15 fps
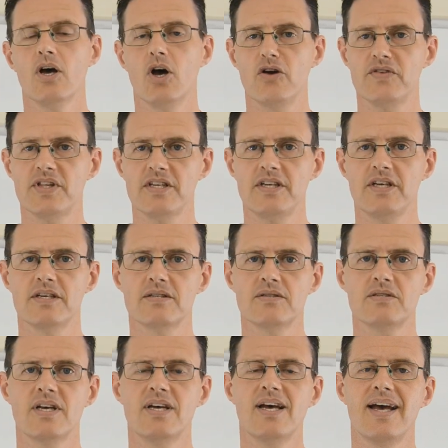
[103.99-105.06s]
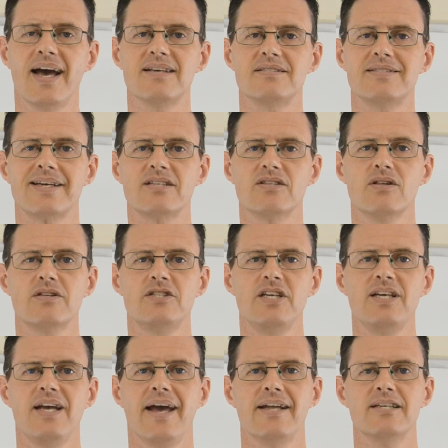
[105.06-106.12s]
Over the years, as
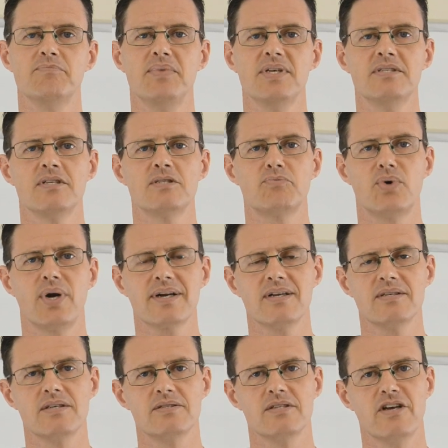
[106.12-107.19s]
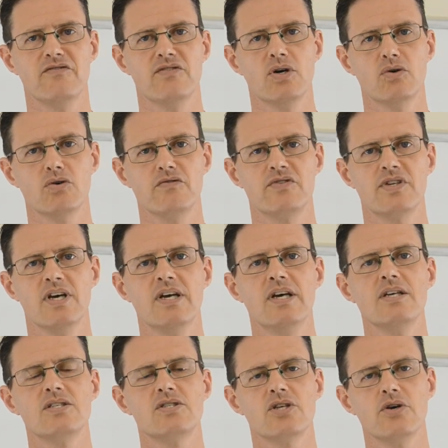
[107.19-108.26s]
technology and business practices evolved,
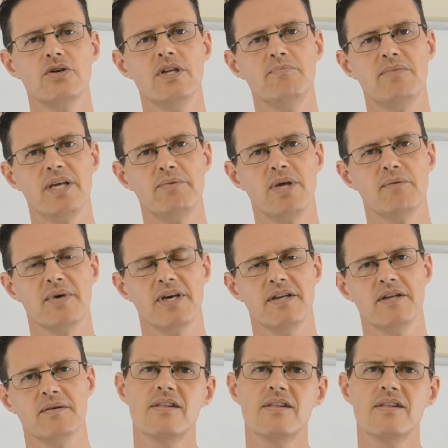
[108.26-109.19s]
so did BPMN.